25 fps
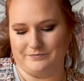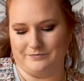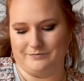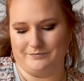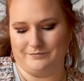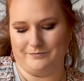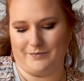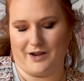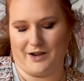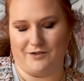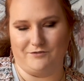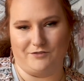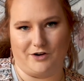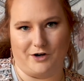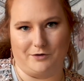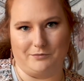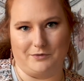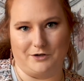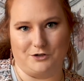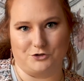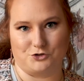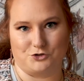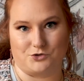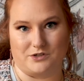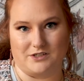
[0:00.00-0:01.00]
my
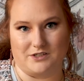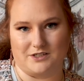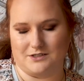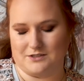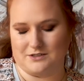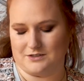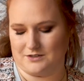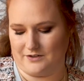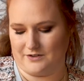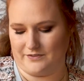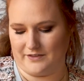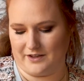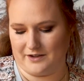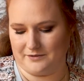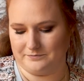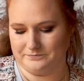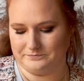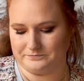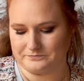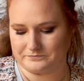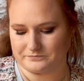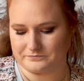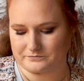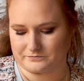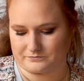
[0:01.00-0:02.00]
environmental choices on
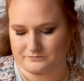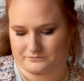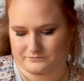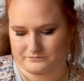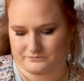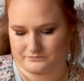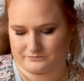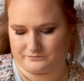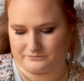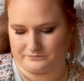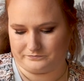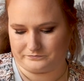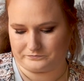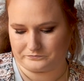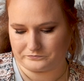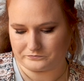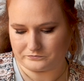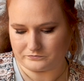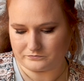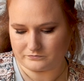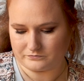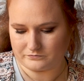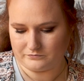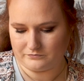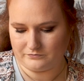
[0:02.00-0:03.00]

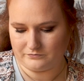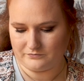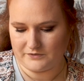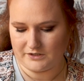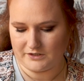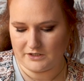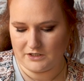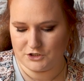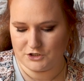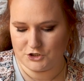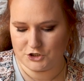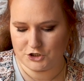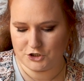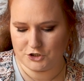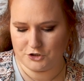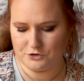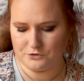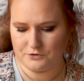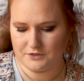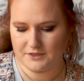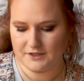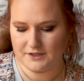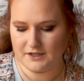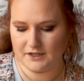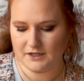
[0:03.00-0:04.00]
that. Do
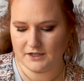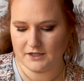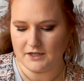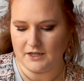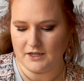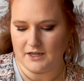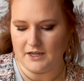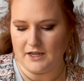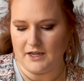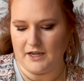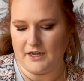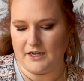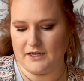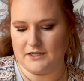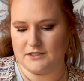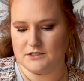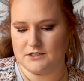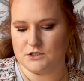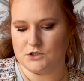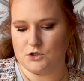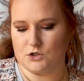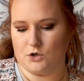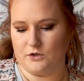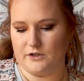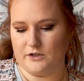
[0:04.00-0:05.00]
you think it's
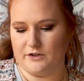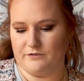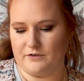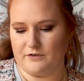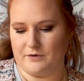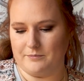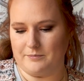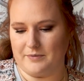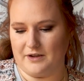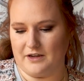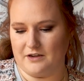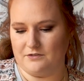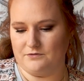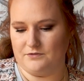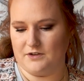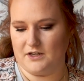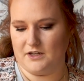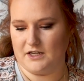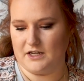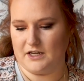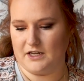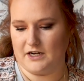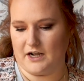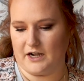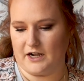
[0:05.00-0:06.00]
solely from being
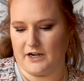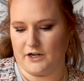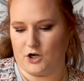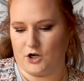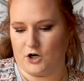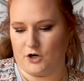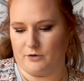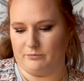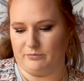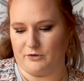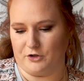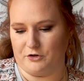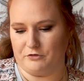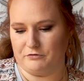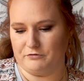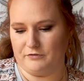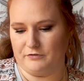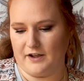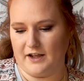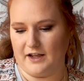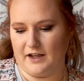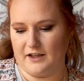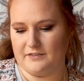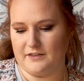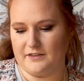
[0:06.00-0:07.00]
vegan, high carb, low
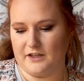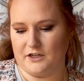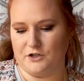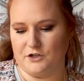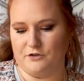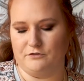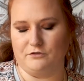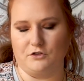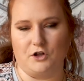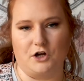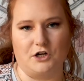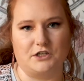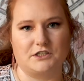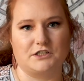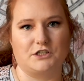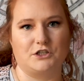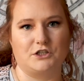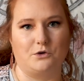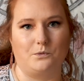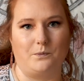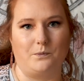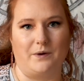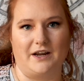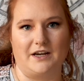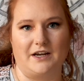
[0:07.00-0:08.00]
fat that you've lost
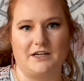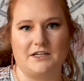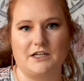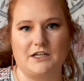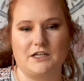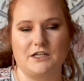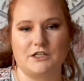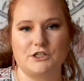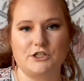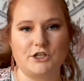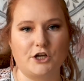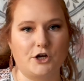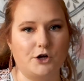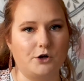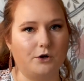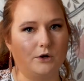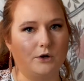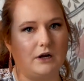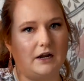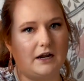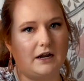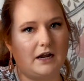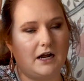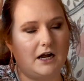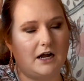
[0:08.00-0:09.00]
the weight?
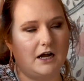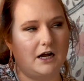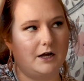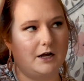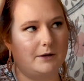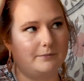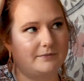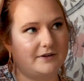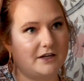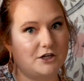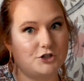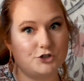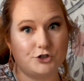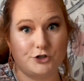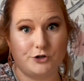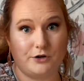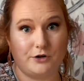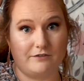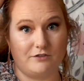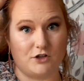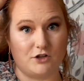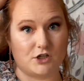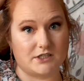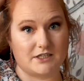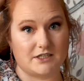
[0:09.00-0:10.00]
So in case you're new,
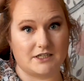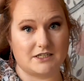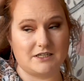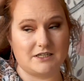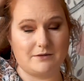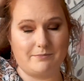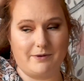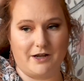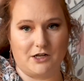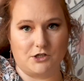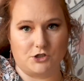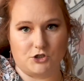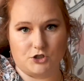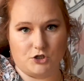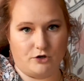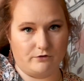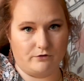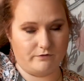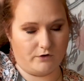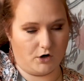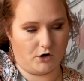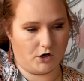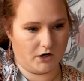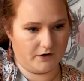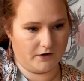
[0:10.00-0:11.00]
I've lost 60 pounds so
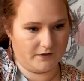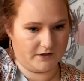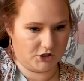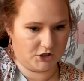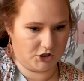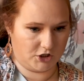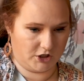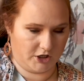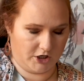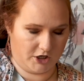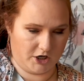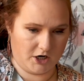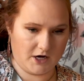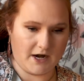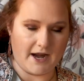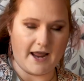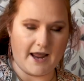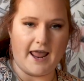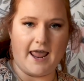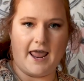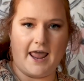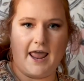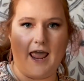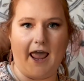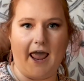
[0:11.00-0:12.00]
far this year.
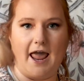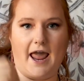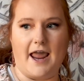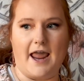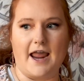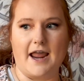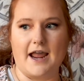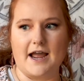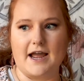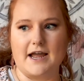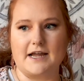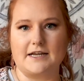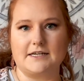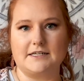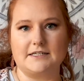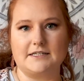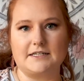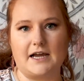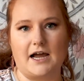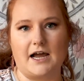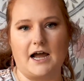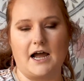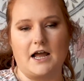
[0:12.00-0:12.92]
And